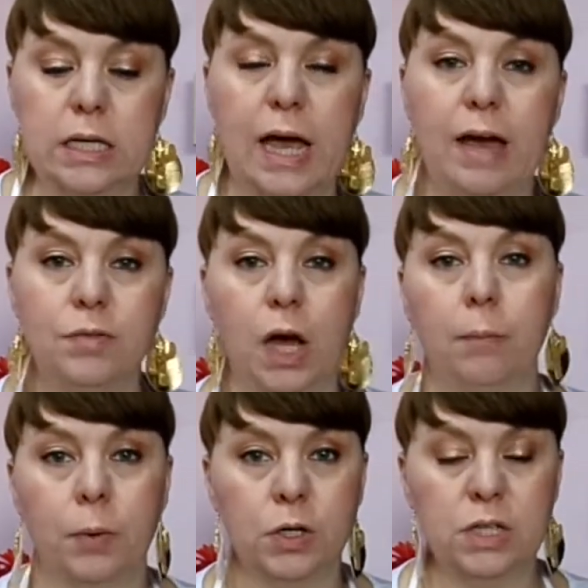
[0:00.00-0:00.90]
I have not
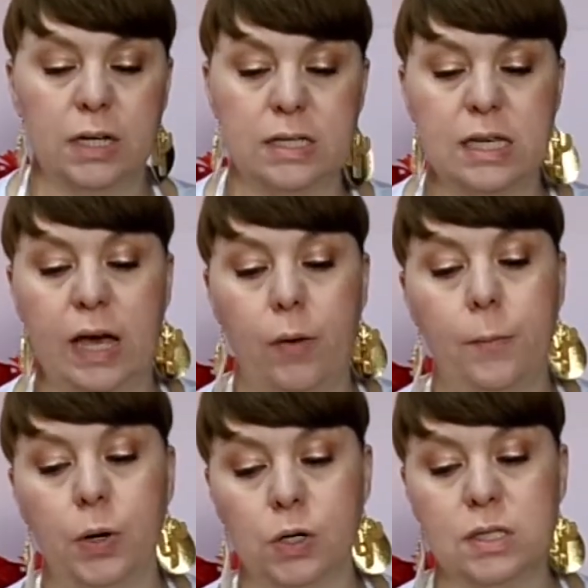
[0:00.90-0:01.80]
burned it to see how it
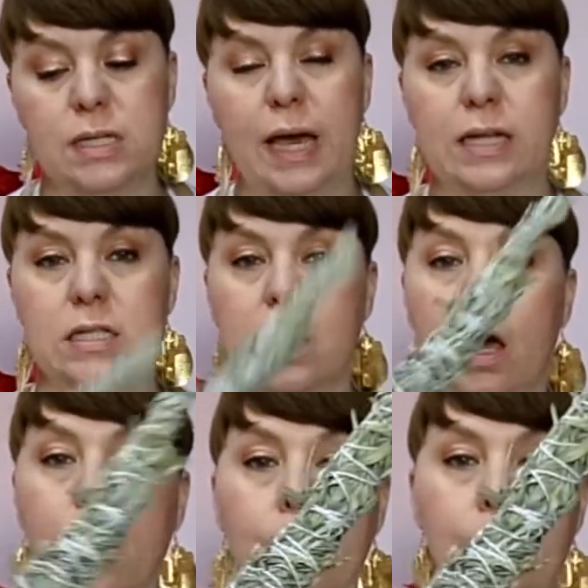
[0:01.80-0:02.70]
burns yet,
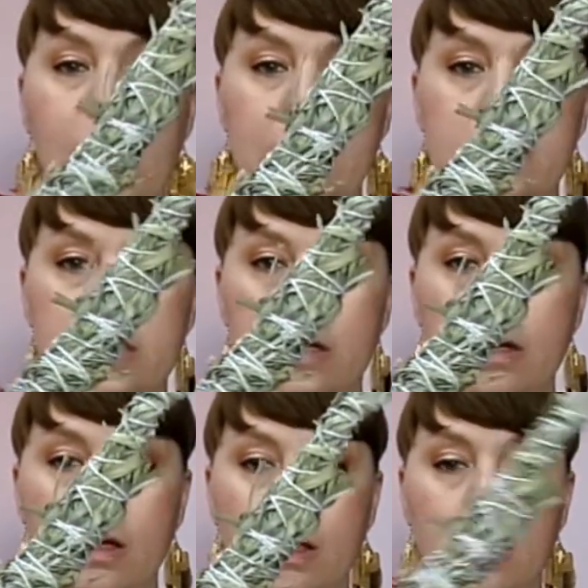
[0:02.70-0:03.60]
but
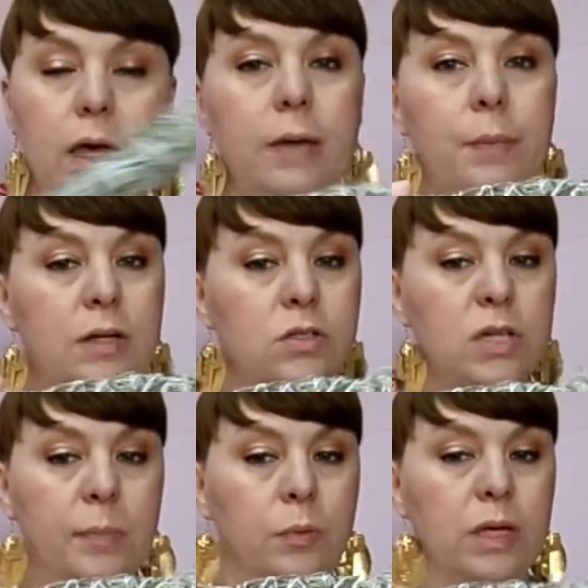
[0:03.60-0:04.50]
it bundled
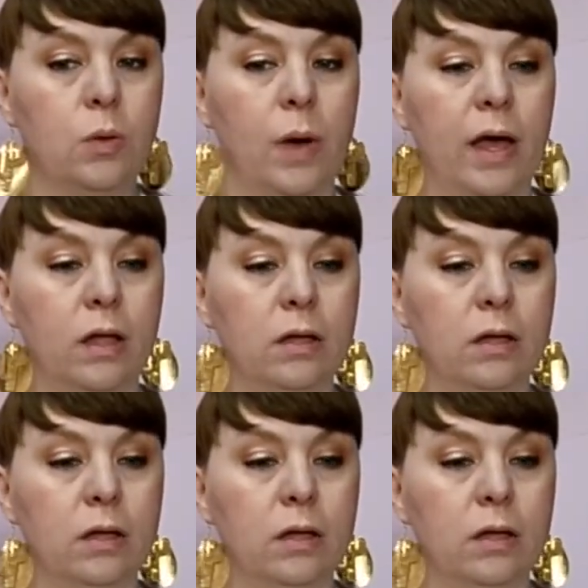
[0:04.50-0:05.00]
up really well,